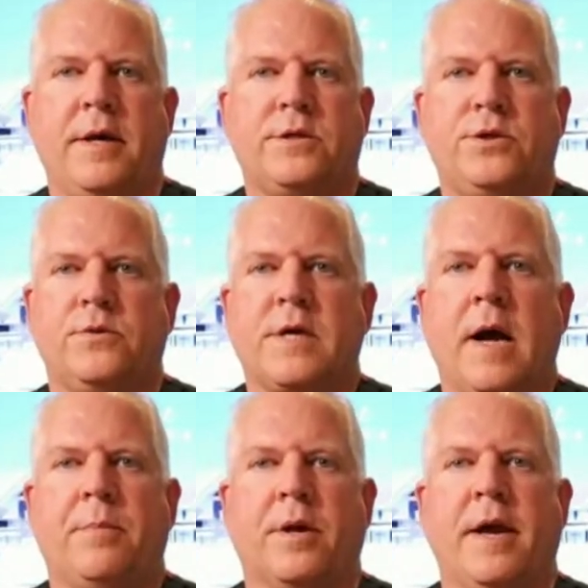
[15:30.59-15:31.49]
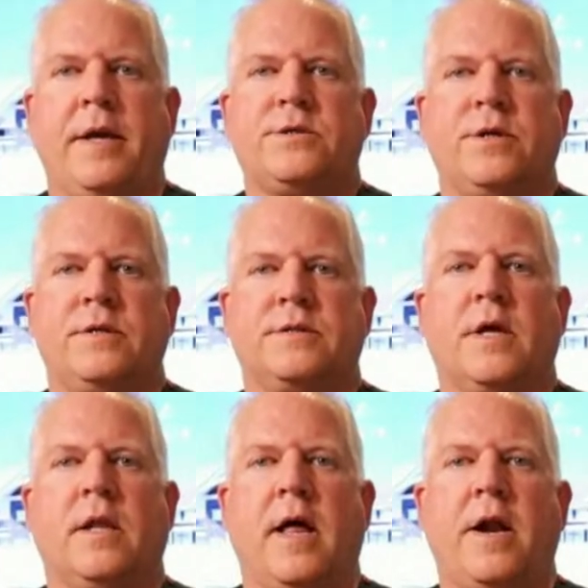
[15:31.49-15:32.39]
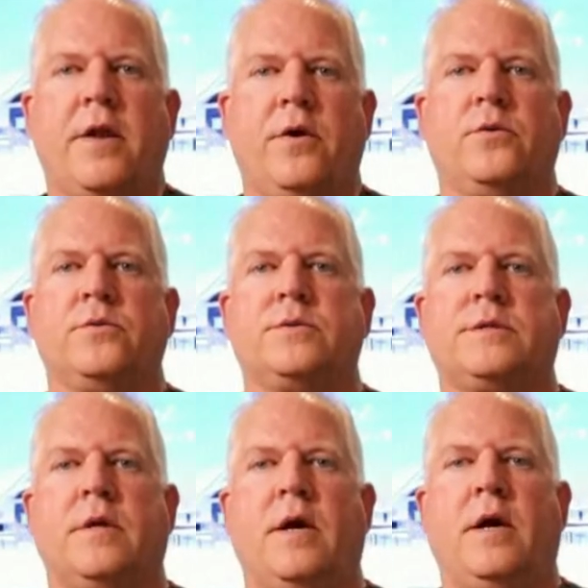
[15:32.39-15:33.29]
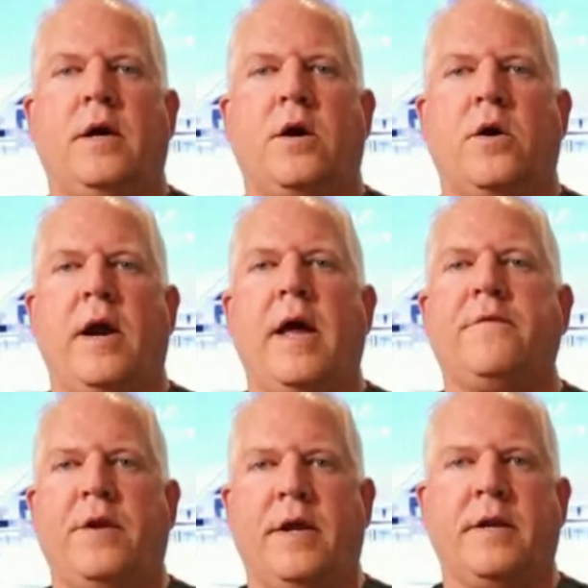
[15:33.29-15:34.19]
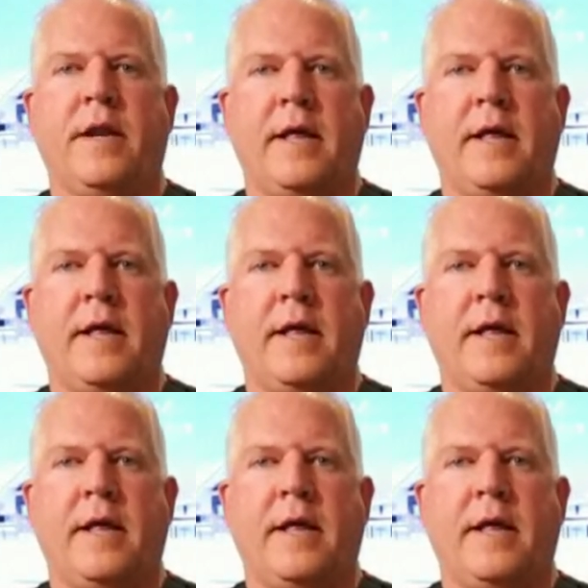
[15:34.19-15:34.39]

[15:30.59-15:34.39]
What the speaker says: issues, complications, a lot of those are evident